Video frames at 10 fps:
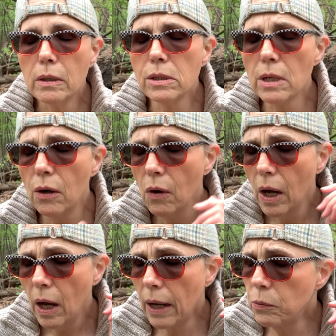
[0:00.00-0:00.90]
So
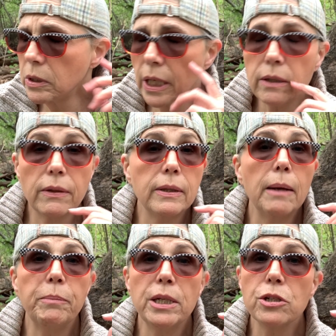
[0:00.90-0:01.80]
I will tell you
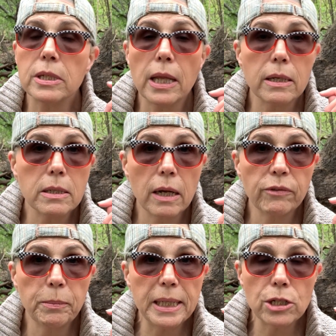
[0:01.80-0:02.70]
that pinches like a son
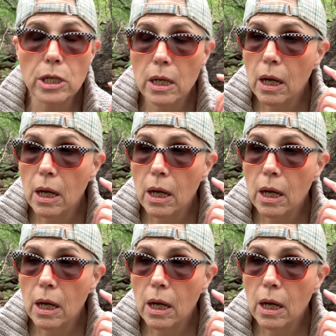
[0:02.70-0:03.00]
of a bitch.